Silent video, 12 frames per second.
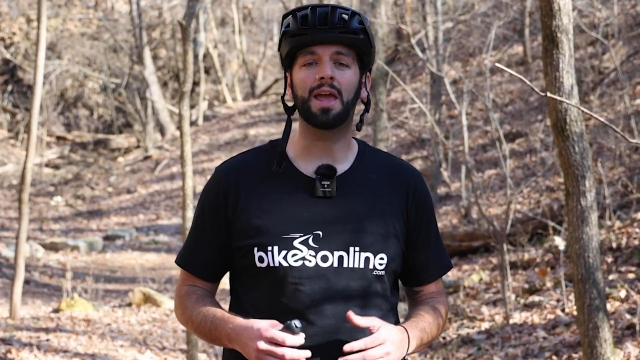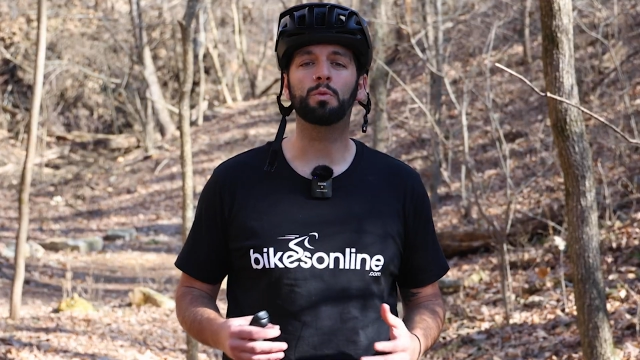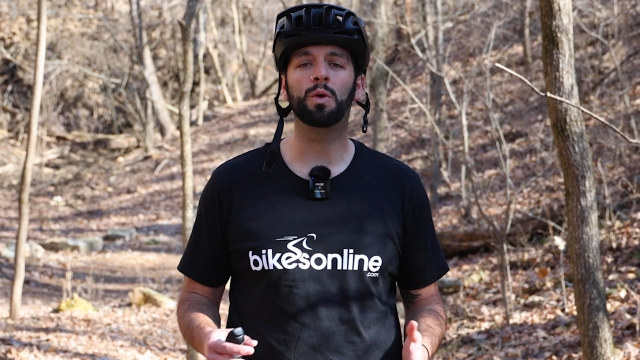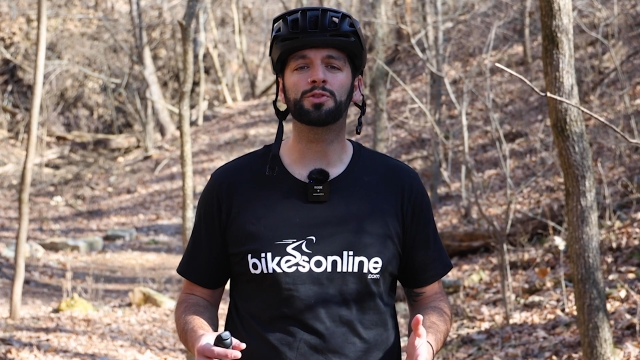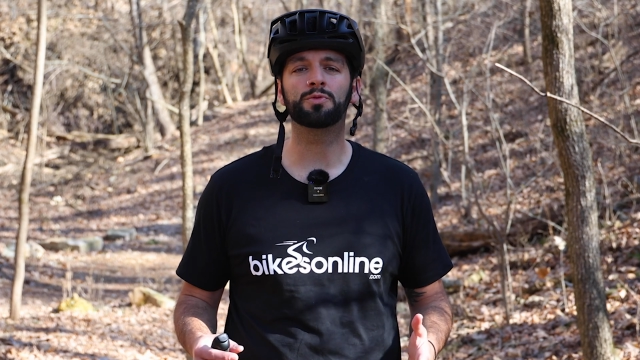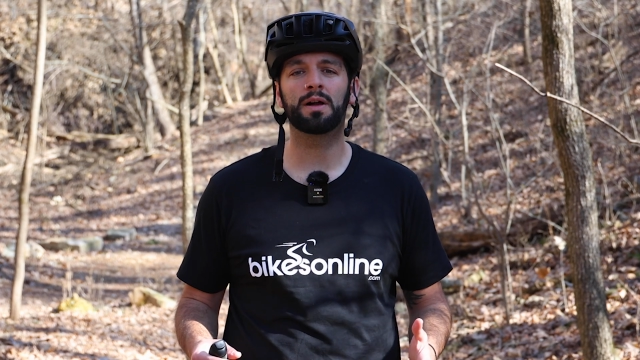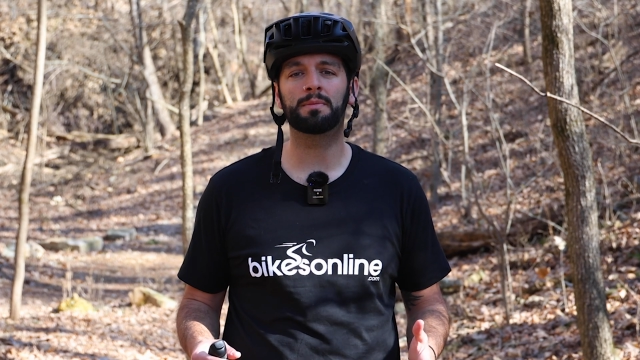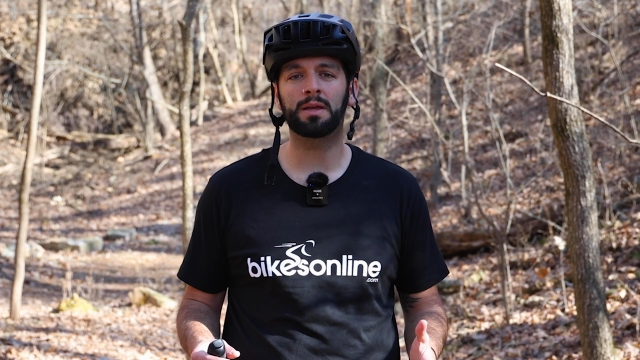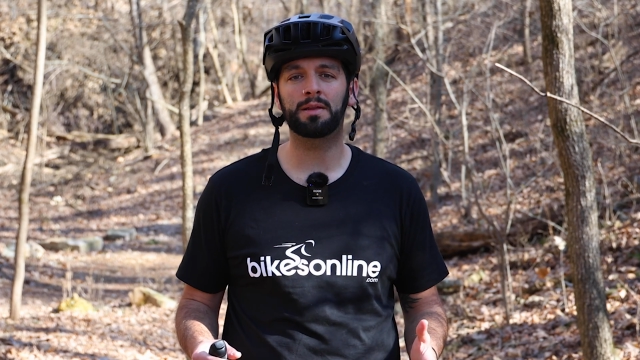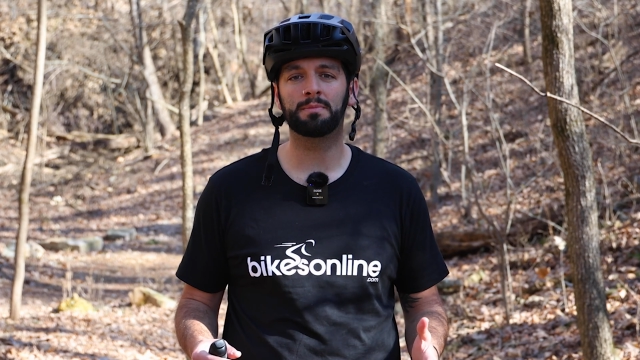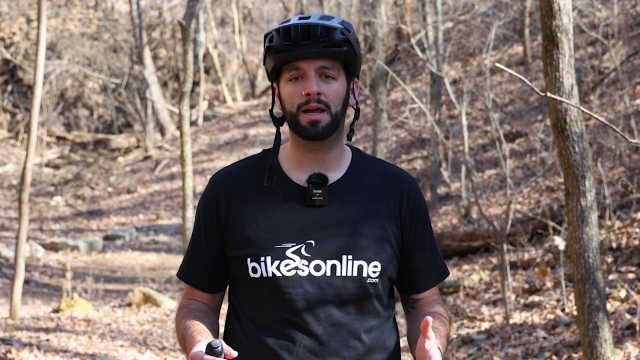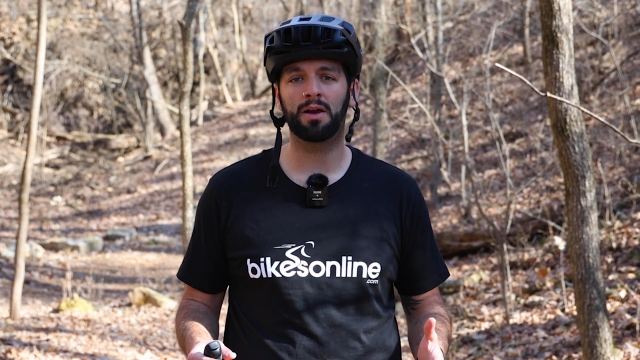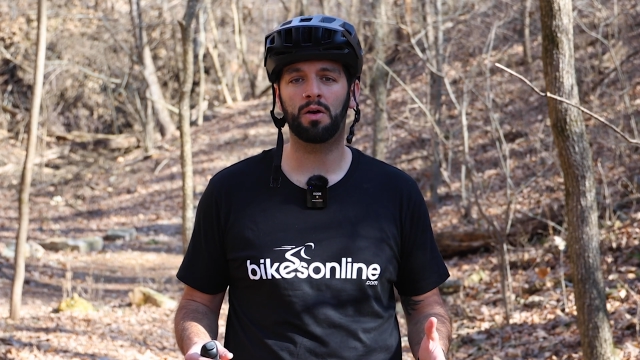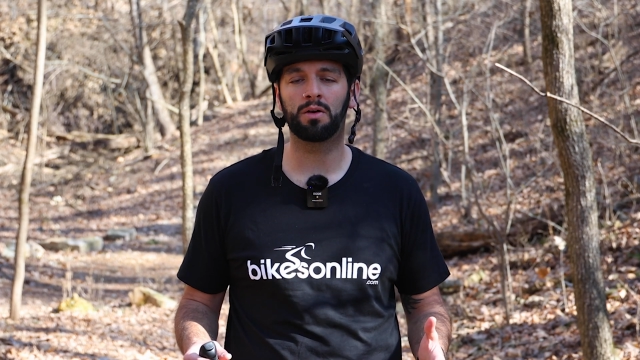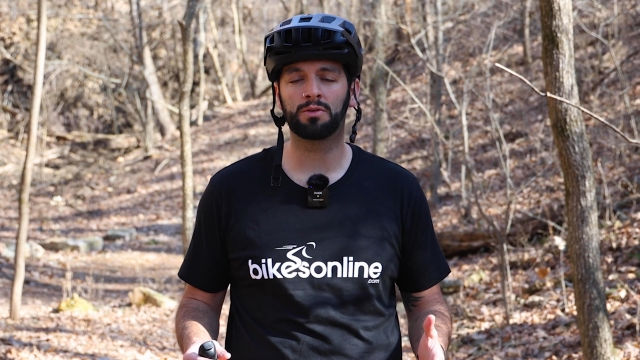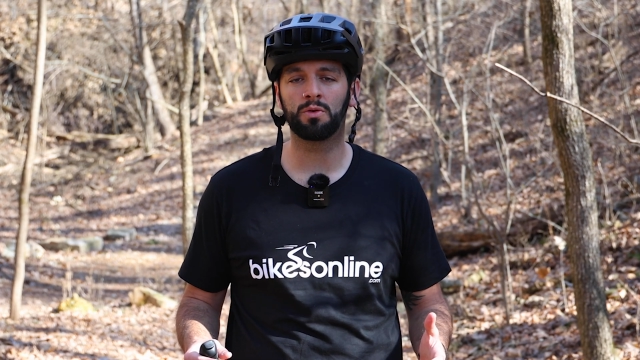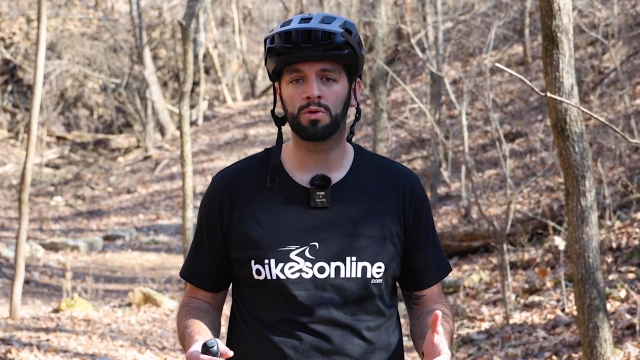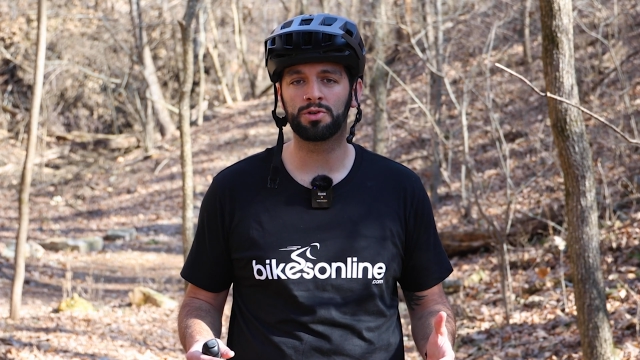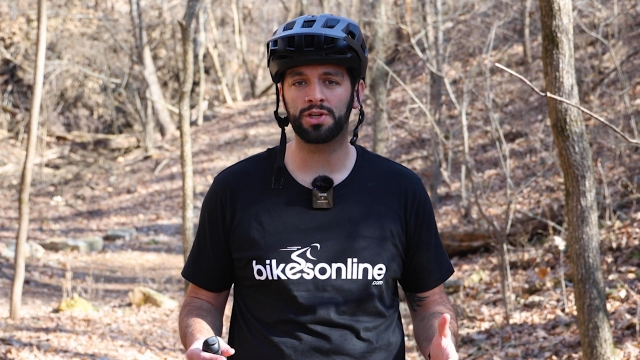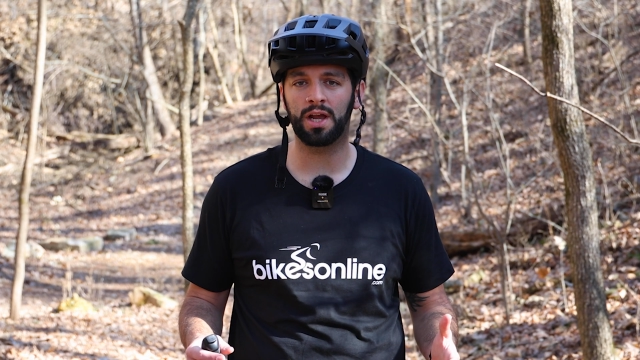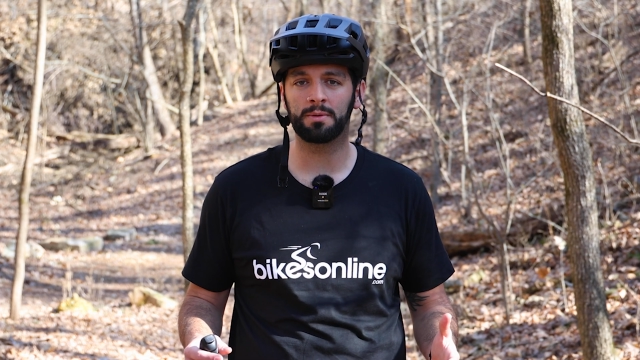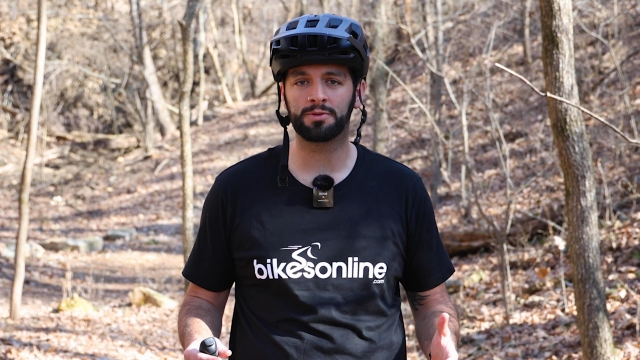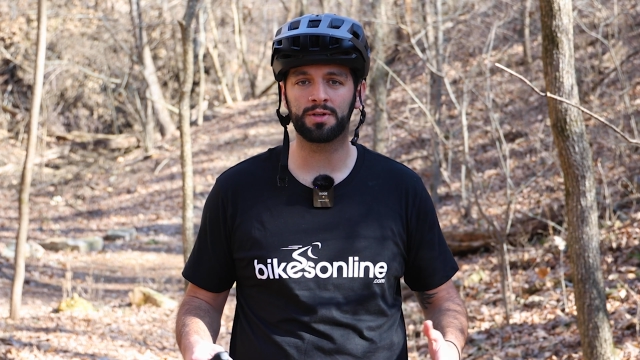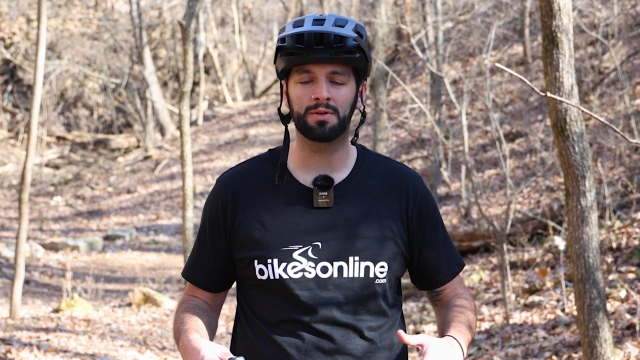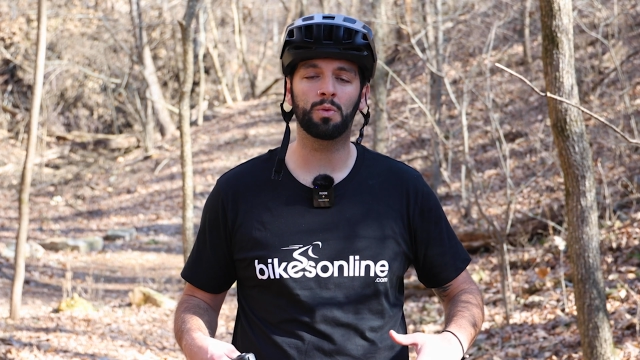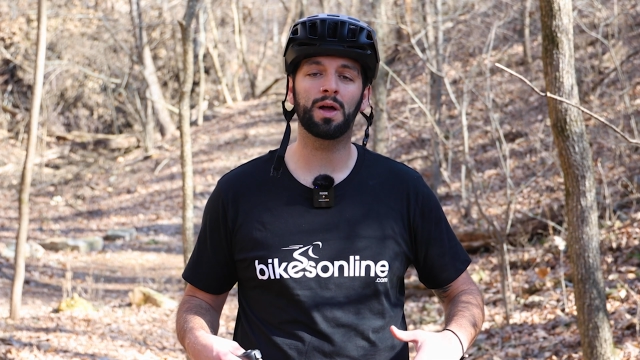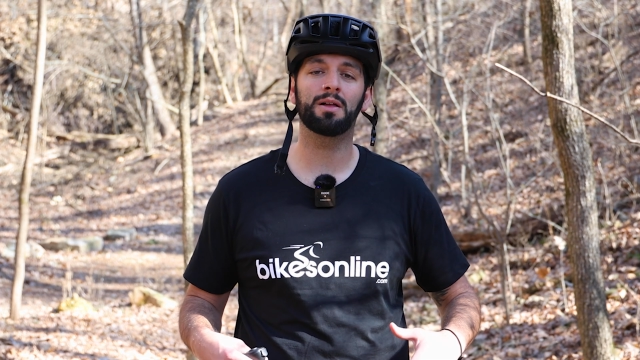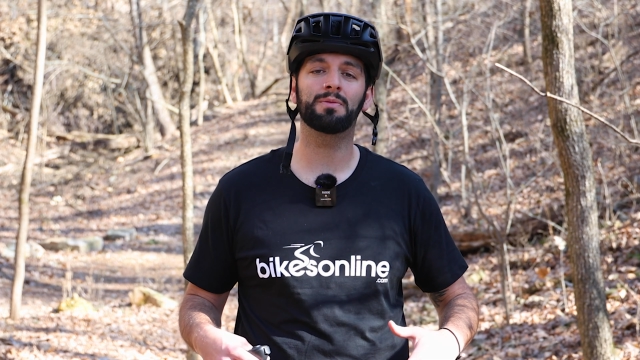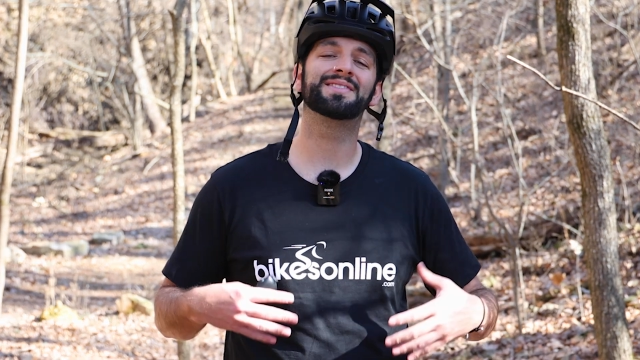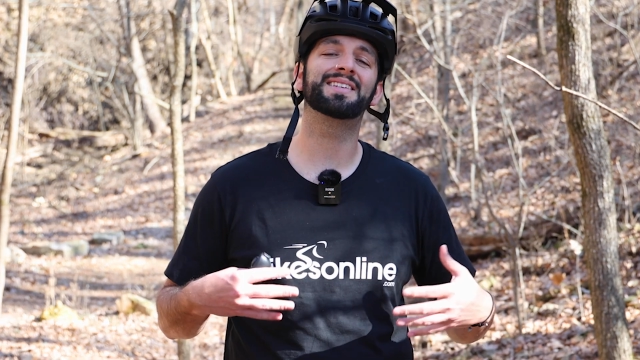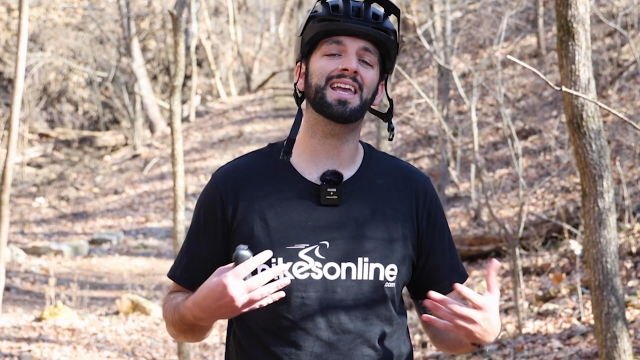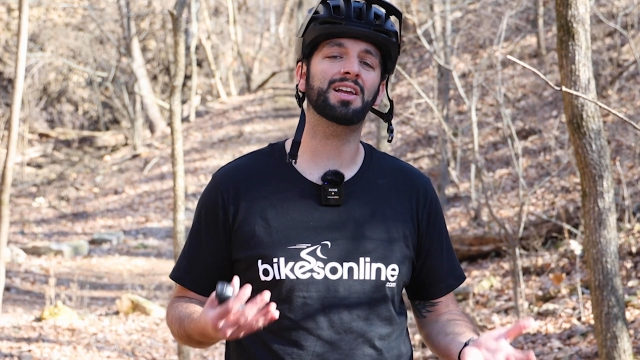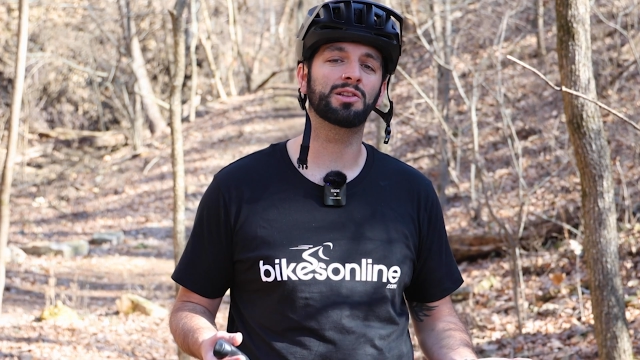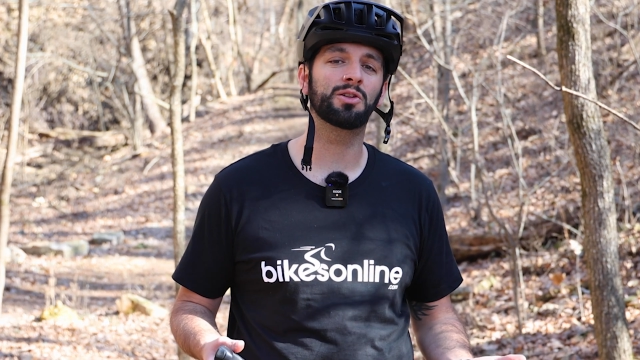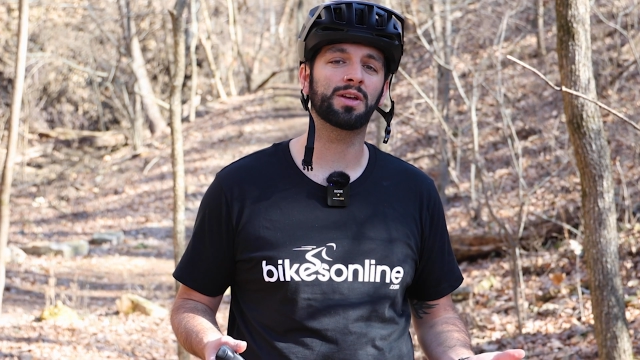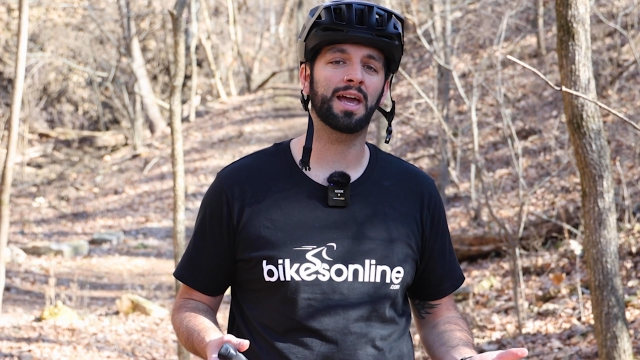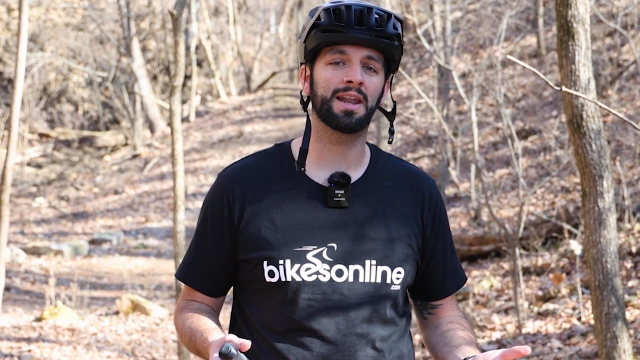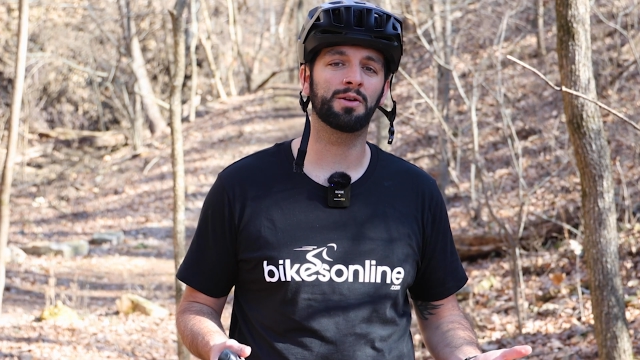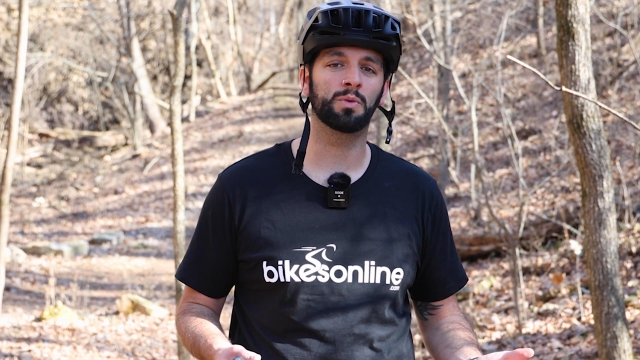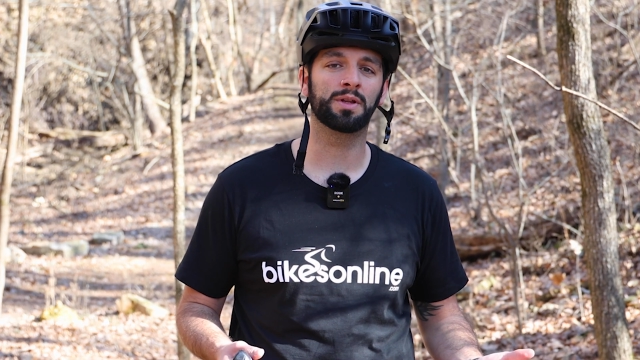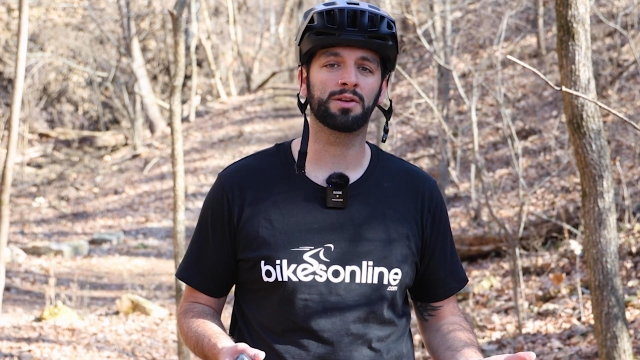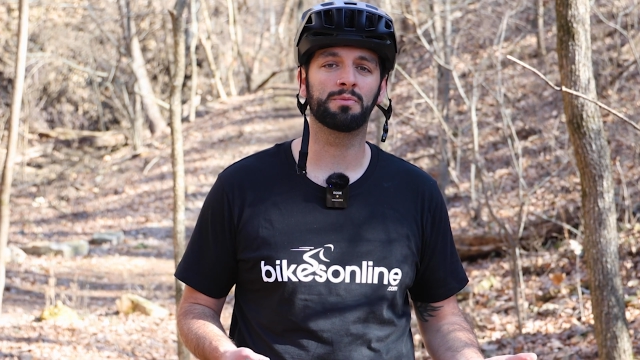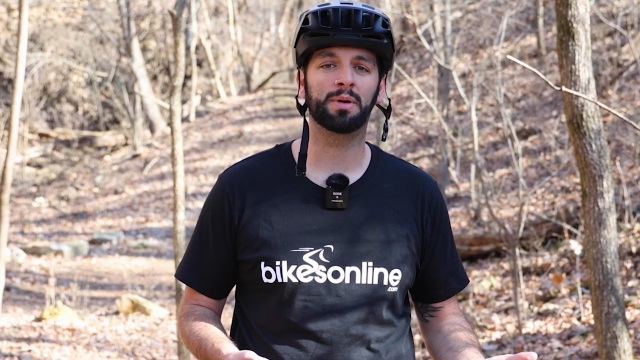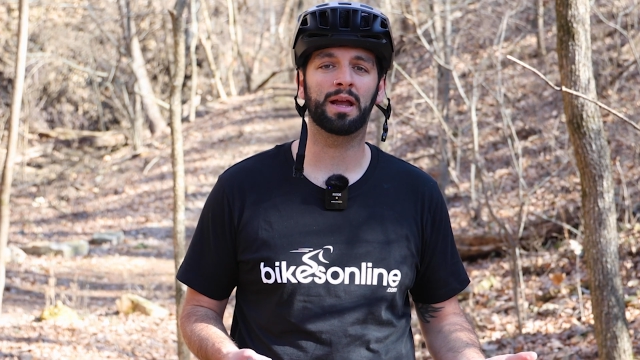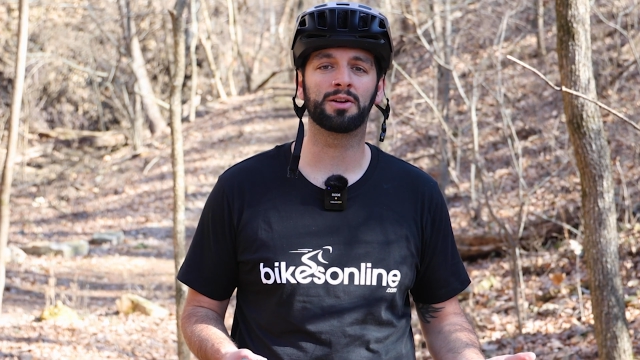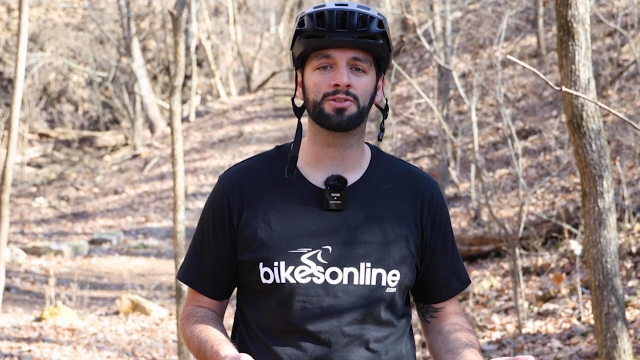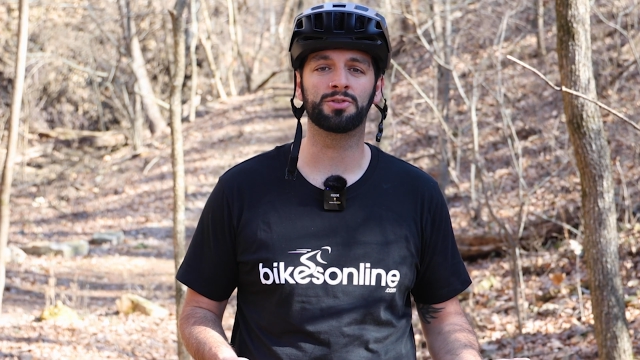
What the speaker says: And what do I mean by hardcore geometry? Well, take a look at it when compared